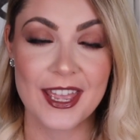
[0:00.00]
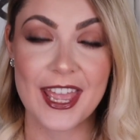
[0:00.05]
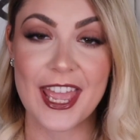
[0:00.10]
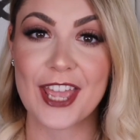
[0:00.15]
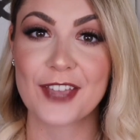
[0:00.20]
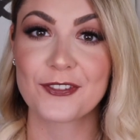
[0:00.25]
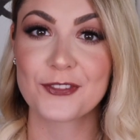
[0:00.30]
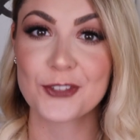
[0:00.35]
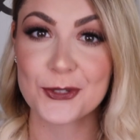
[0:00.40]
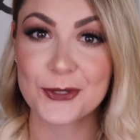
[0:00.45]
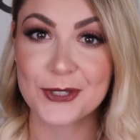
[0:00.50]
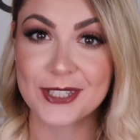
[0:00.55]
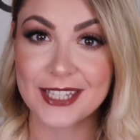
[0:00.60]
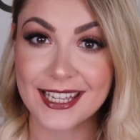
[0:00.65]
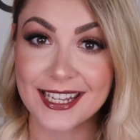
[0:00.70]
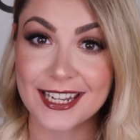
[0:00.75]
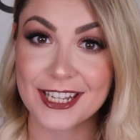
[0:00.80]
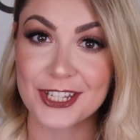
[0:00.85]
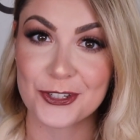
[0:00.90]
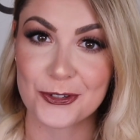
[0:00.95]
If you
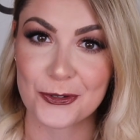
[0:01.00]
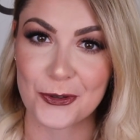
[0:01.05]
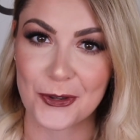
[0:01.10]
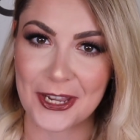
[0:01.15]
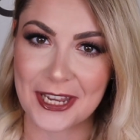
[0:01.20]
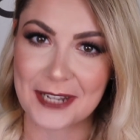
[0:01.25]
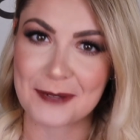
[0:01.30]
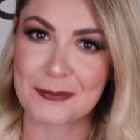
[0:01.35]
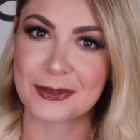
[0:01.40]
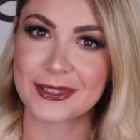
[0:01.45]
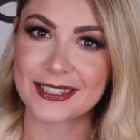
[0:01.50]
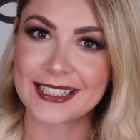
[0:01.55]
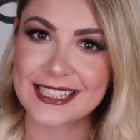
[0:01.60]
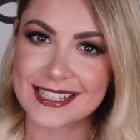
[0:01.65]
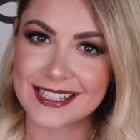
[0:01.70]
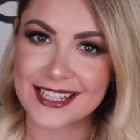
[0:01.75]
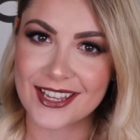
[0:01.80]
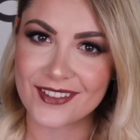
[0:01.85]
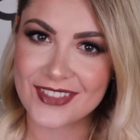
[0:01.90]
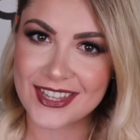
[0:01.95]
did enjoy it,
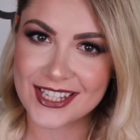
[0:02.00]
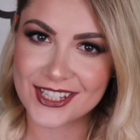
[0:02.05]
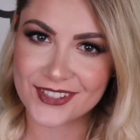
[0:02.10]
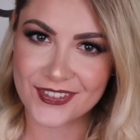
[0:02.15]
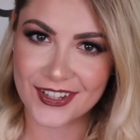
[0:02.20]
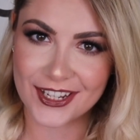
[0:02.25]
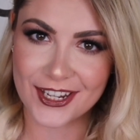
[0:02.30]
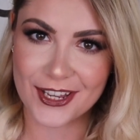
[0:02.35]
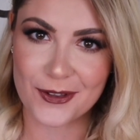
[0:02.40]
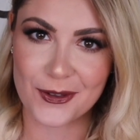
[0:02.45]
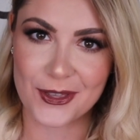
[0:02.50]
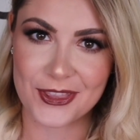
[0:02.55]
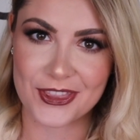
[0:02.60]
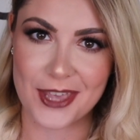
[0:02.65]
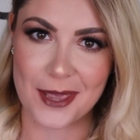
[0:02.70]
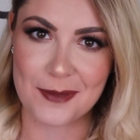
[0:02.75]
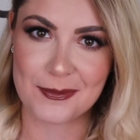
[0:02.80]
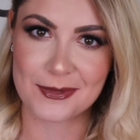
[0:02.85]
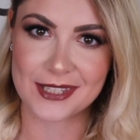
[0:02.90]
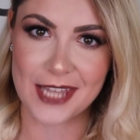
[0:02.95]
please give this video a
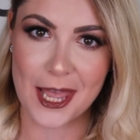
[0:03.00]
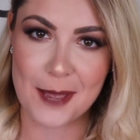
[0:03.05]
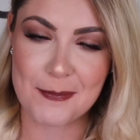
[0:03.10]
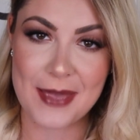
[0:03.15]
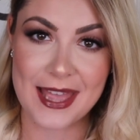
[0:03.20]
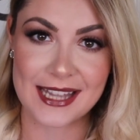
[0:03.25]
thumbs up